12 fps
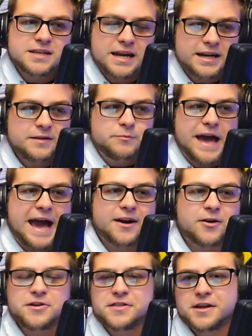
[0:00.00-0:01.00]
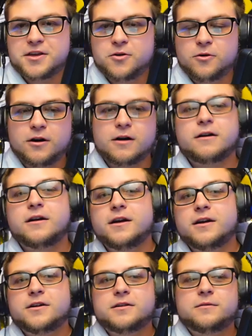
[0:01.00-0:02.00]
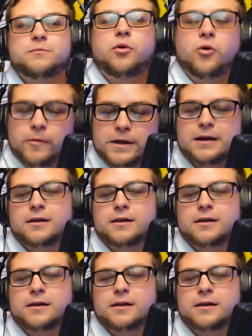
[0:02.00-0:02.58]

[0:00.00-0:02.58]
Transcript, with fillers: Any battery that you are pulling